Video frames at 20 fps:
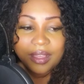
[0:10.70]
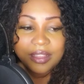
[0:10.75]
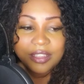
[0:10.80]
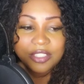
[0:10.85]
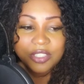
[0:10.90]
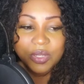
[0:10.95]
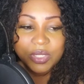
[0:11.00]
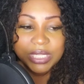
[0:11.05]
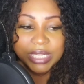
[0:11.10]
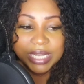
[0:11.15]

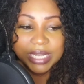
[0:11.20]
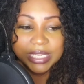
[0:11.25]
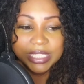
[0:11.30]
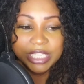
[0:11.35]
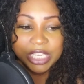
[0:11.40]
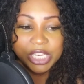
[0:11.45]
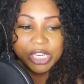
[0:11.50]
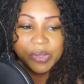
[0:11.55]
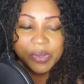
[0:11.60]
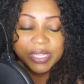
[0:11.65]
So to
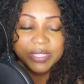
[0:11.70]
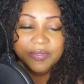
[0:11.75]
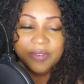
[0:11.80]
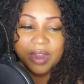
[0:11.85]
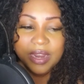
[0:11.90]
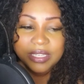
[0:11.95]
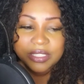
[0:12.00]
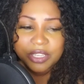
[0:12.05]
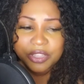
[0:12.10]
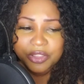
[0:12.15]
continue, as
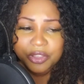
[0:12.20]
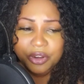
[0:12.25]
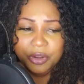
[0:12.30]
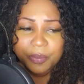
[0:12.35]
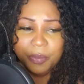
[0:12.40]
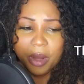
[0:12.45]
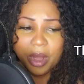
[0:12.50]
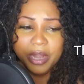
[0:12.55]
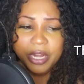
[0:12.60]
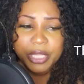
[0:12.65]
far as the
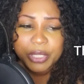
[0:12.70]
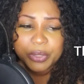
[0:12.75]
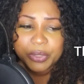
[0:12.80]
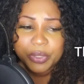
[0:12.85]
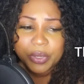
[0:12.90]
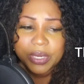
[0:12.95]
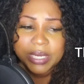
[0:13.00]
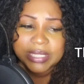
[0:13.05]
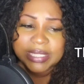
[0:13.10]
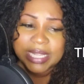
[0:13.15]
third party, you'll
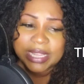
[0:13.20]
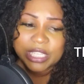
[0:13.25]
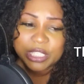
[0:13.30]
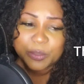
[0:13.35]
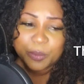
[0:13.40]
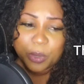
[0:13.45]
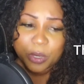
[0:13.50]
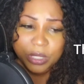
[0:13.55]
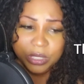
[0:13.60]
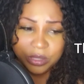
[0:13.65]
notice that
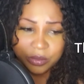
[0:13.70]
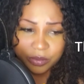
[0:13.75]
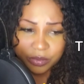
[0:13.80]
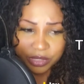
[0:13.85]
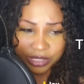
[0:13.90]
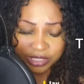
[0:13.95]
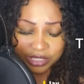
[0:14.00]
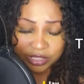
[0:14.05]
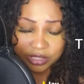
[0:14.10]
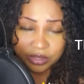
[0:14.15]
this
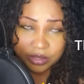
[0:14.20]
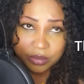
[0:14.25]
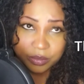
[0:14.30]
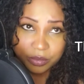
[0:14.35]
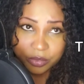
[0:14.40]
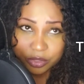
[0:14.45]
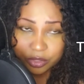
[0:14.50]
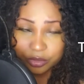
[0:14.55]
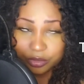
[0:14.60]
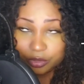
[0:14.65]

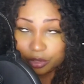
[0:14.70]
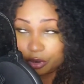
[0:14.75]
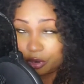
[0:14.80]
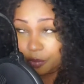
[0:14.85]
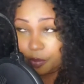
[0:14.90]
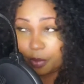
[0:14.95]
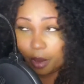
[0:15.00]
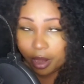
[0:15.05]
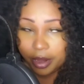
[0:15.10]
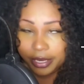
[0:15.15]

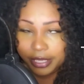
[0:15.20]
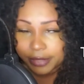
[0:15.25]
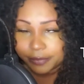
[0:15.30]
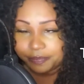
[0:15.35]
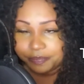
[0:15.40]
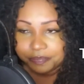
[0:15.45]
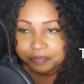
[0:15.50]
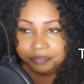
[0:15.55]
third party,